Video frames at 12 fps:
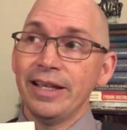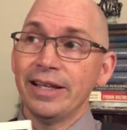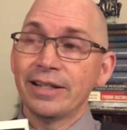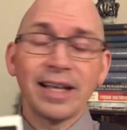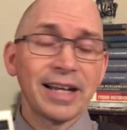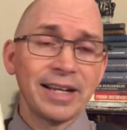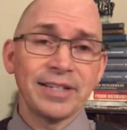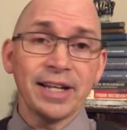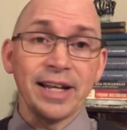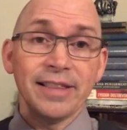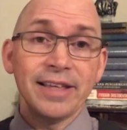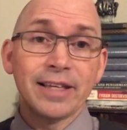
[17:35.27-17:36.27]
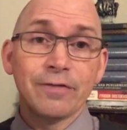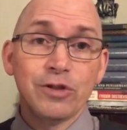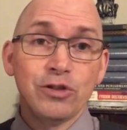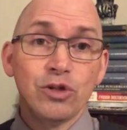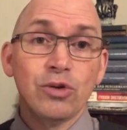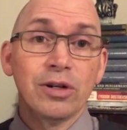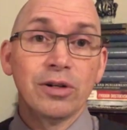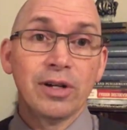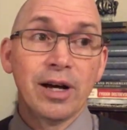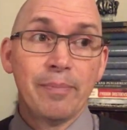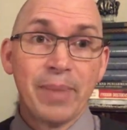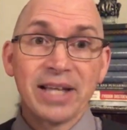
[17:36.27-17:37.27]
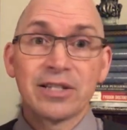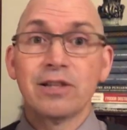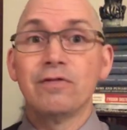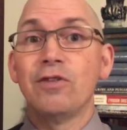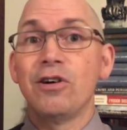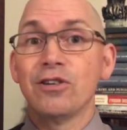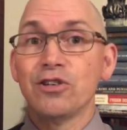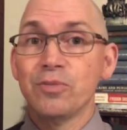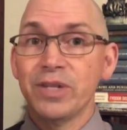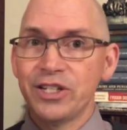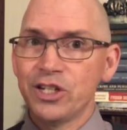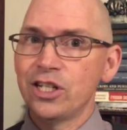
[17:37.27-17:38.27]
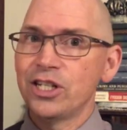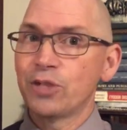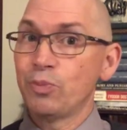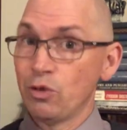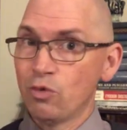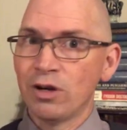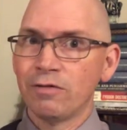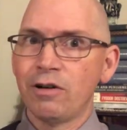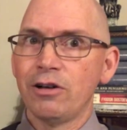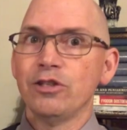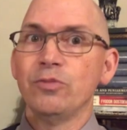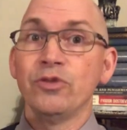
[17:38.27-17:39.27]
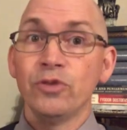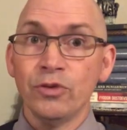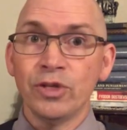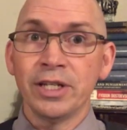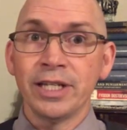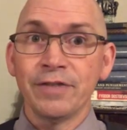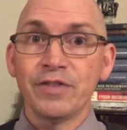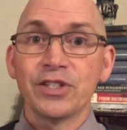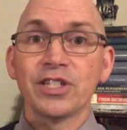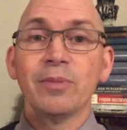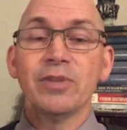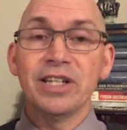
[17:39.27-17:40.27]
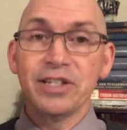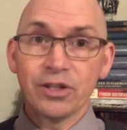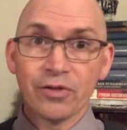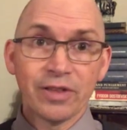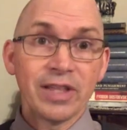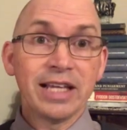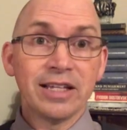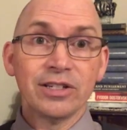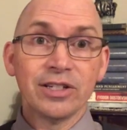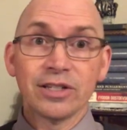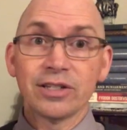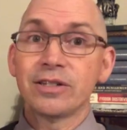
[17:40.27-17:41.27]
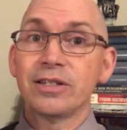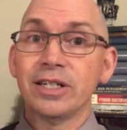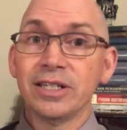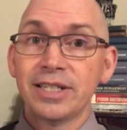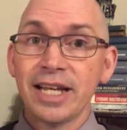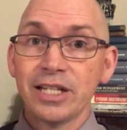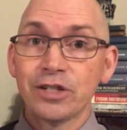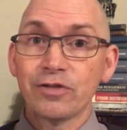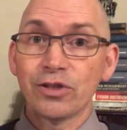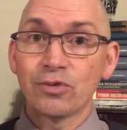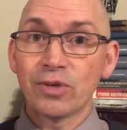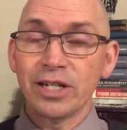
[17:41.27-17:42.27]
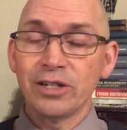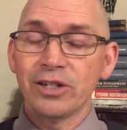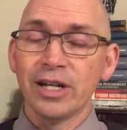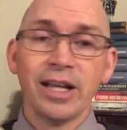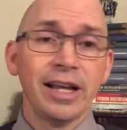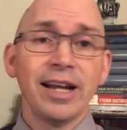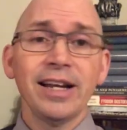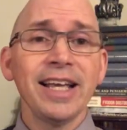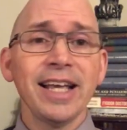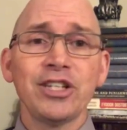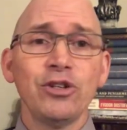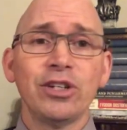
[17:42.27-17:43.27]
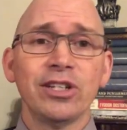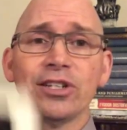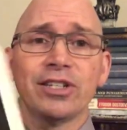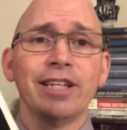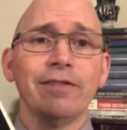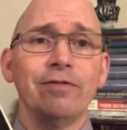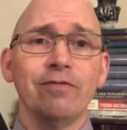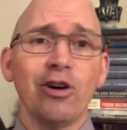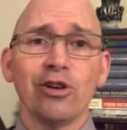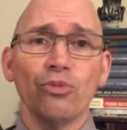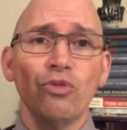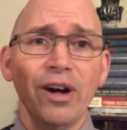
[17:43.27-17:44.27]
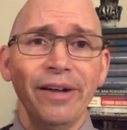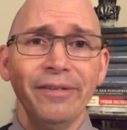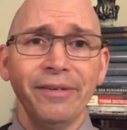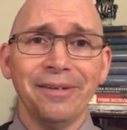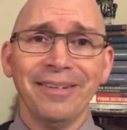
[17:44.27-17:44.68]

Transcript: And like I said, I think if you do a, a best of volume, it should just be one volume you can give to somebody so that they can just get a taste for the writer. And I guess you could just give volume one.